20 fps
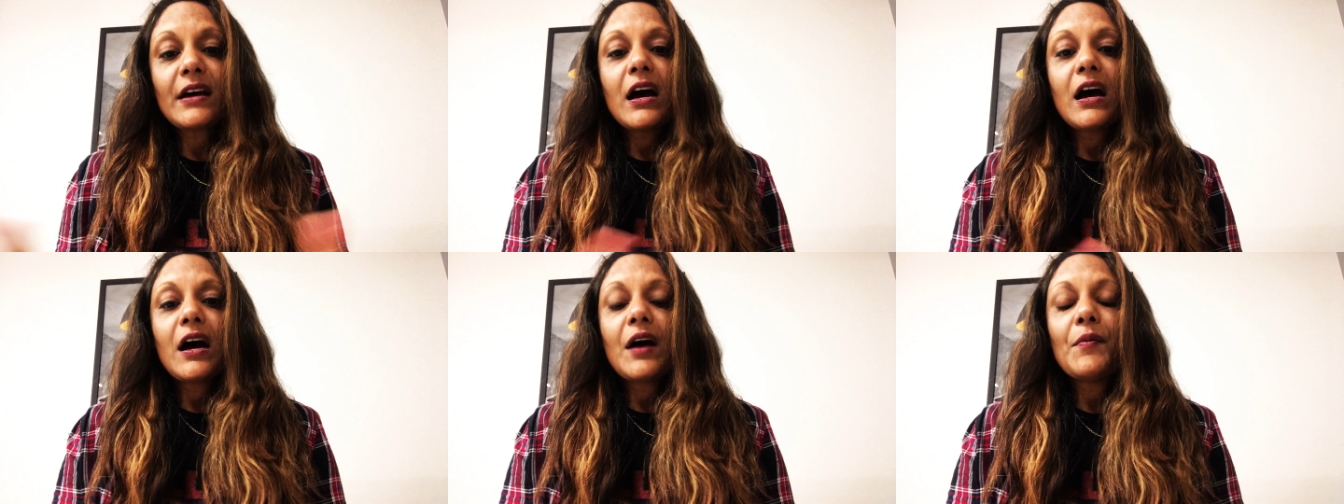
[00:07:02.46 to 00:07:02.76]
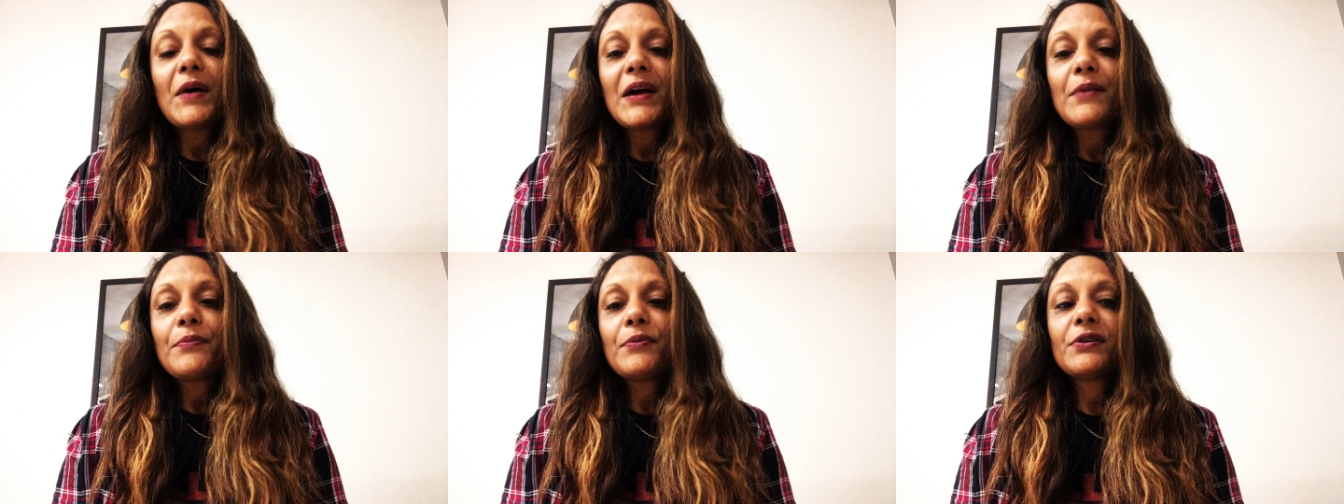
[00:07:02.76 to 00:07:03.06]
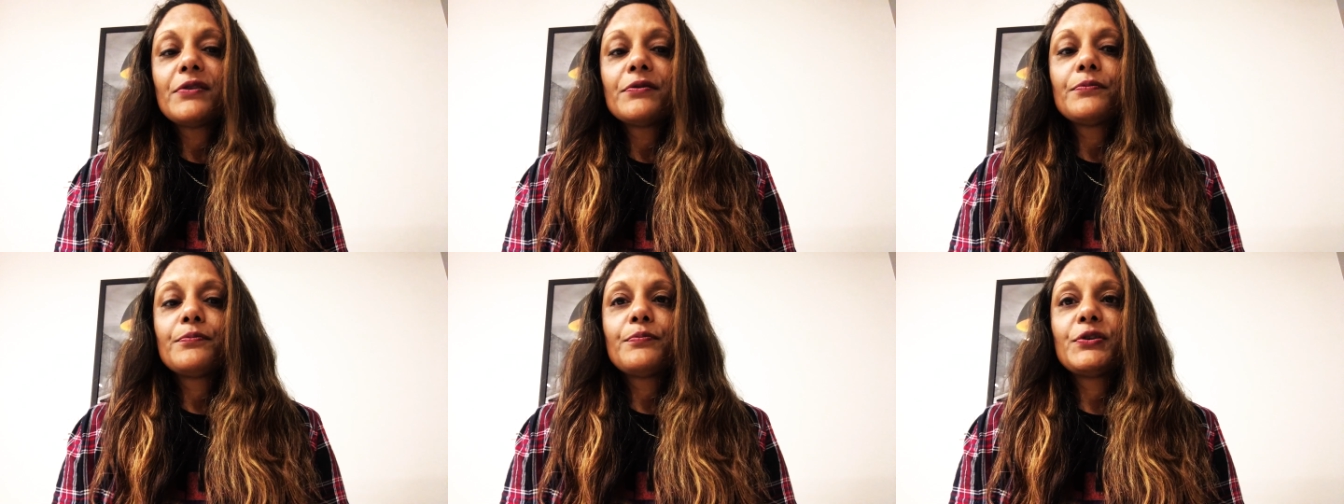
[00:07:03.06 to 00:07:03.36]
Um, I
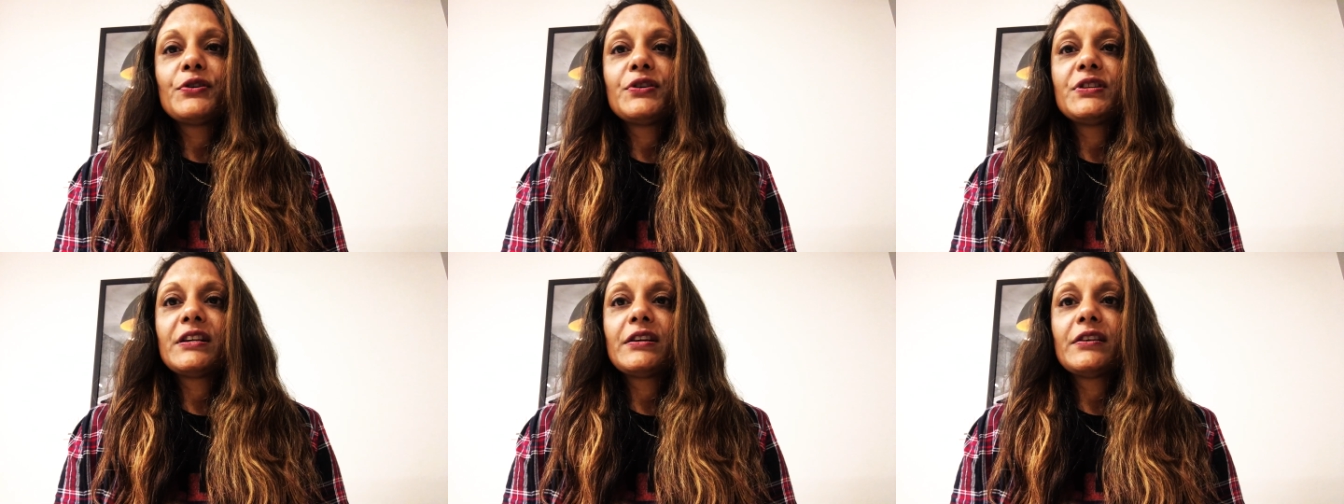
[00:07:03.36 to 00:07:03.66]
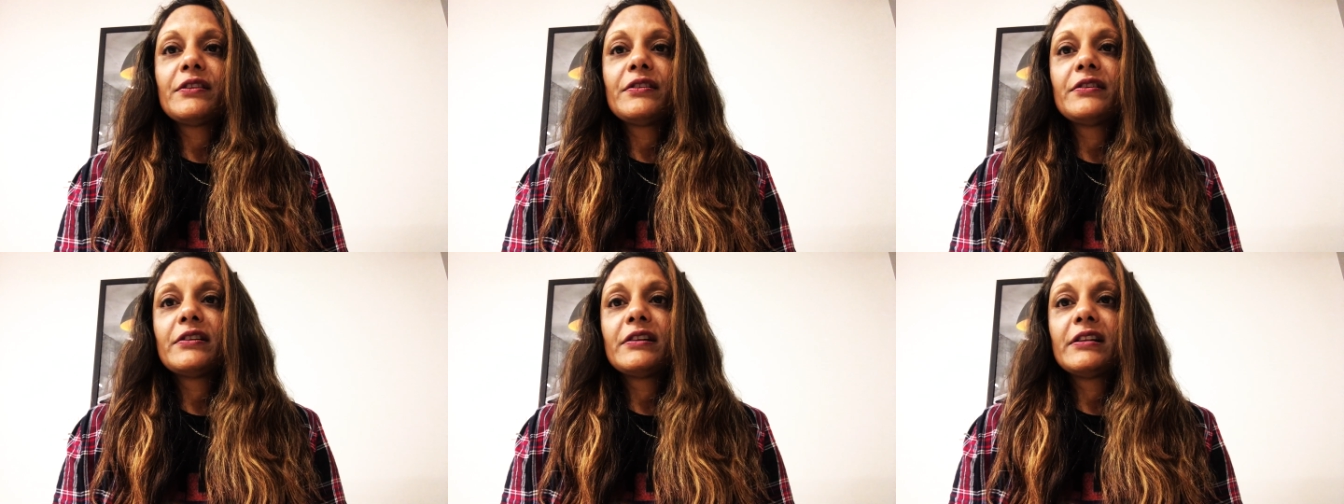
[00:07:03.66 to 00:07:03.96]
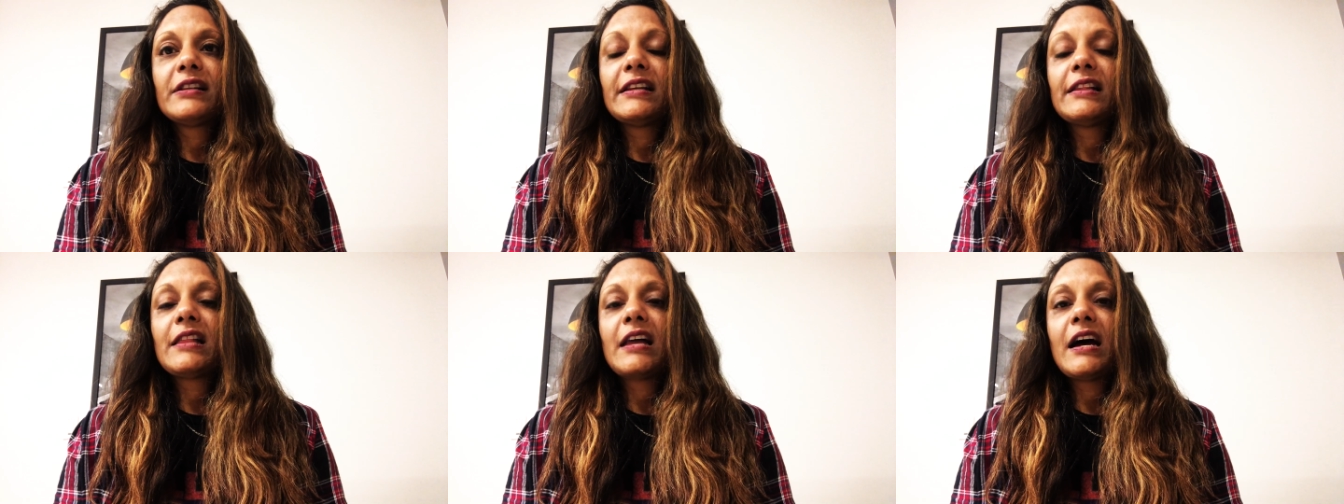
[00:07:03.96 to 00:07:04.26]

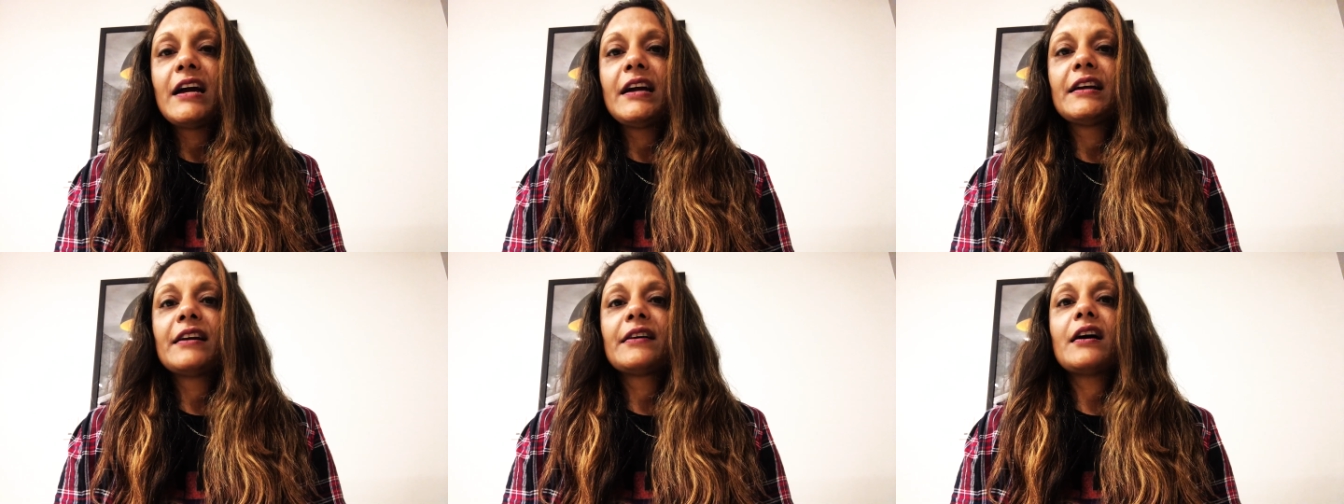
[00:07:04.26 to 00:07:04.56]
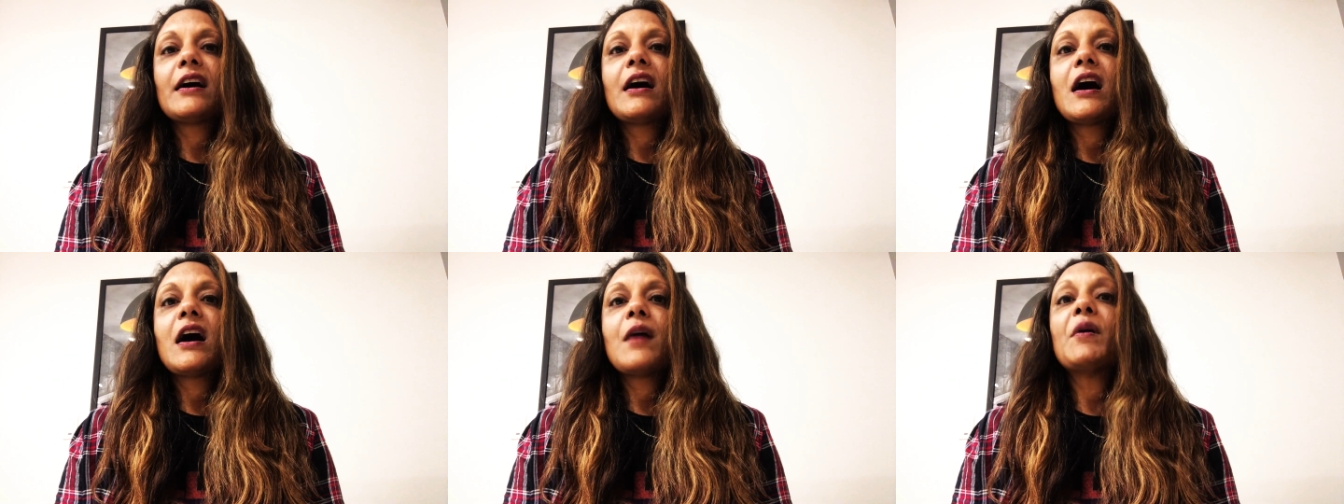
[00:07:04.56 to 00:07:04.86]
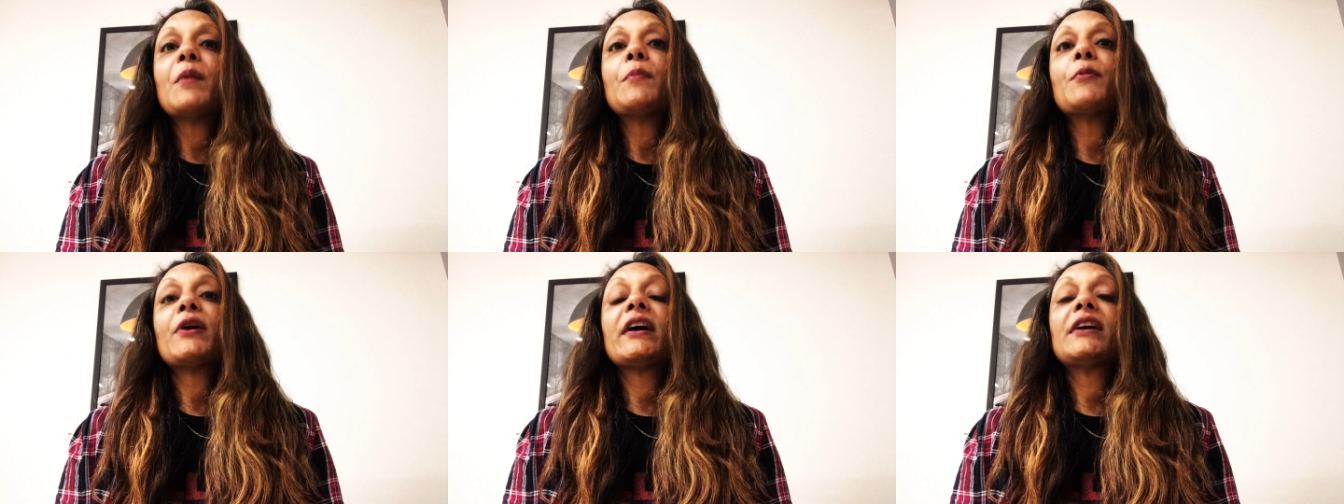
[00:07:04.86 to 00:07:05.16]
particularly like um,
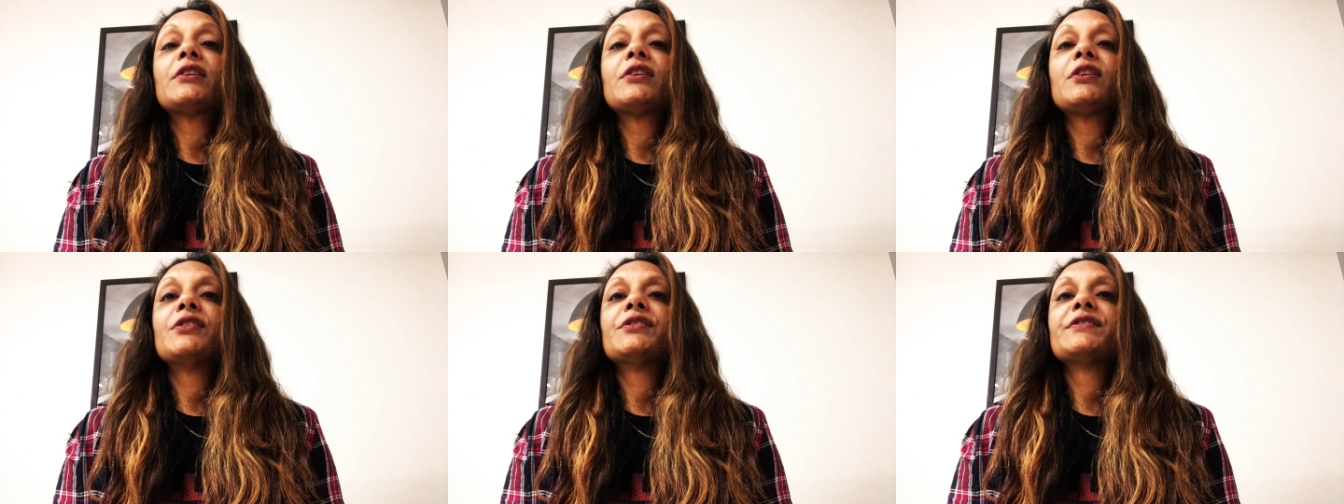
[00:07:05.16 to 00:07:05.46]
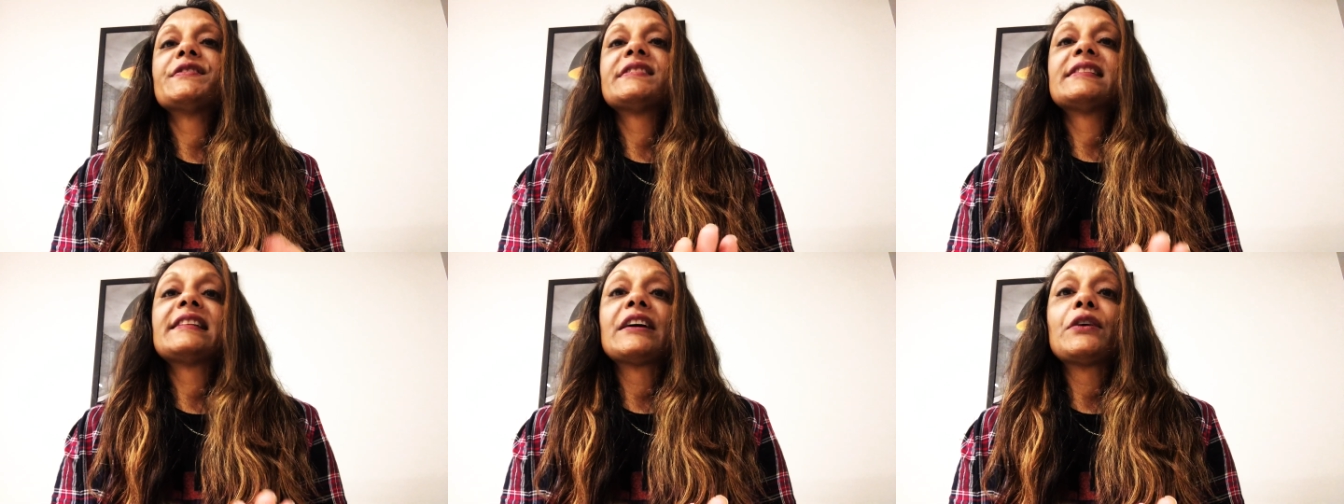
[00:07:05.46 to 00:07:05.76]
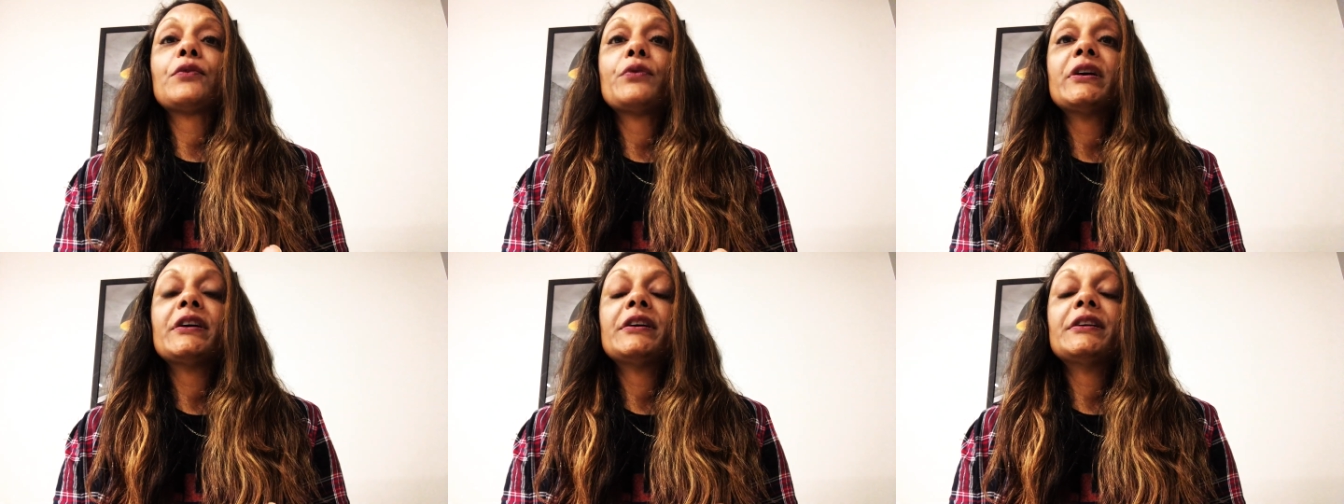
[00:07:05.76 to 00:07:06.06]
a brand called
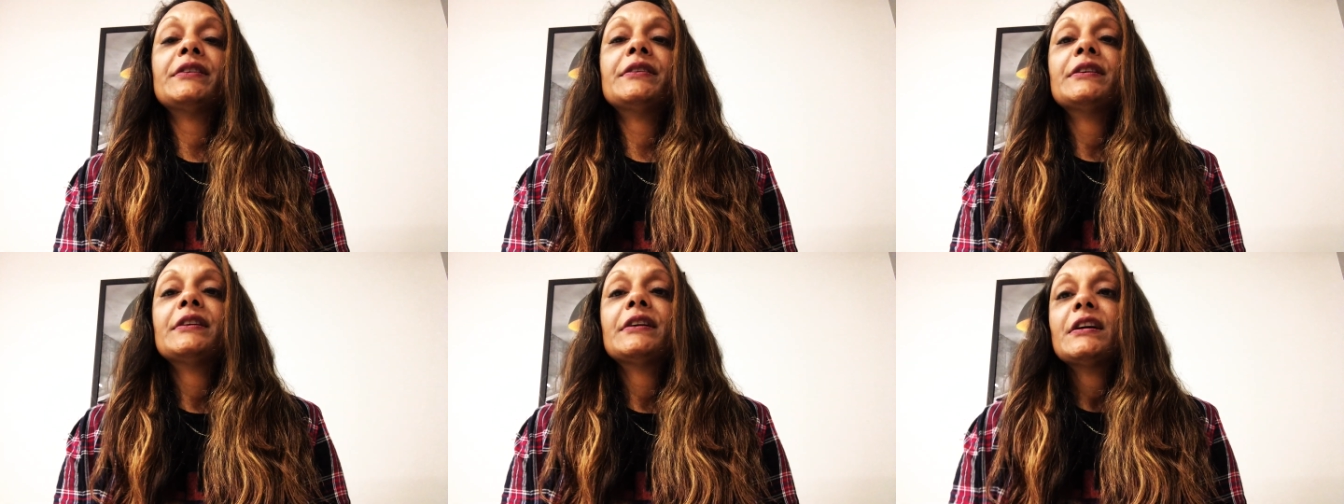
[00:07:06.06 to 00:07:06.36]
Sliquid.